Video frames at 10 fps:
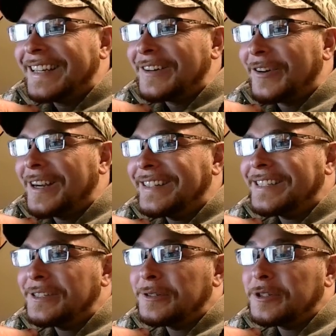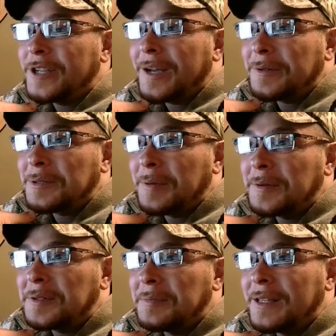right? This dude's check was
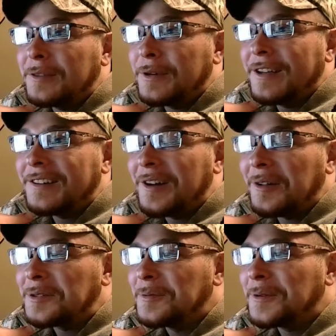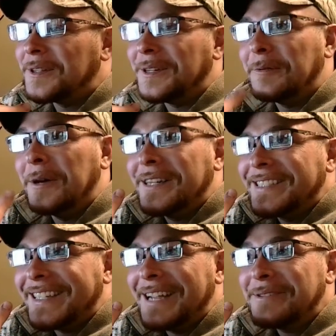supposed to be $300 more than it
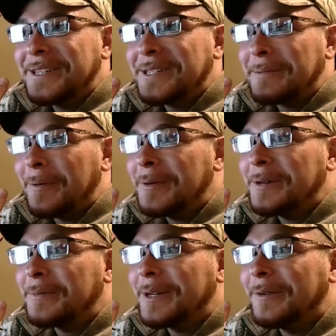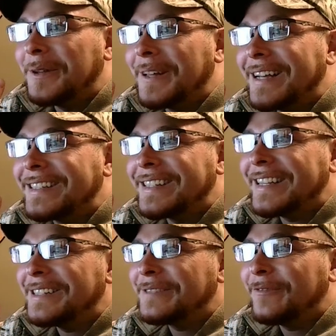was, and he was disappointed when he realized that
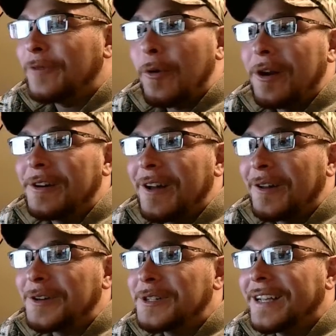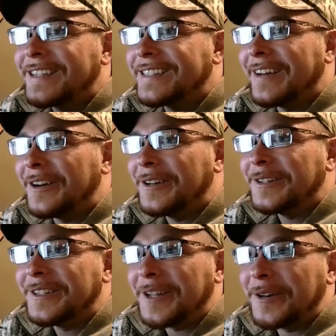his $400 check's now
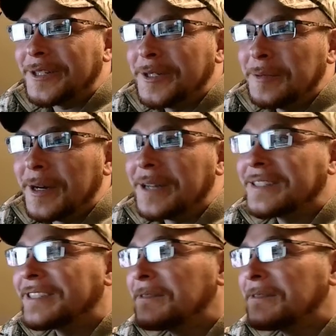$132.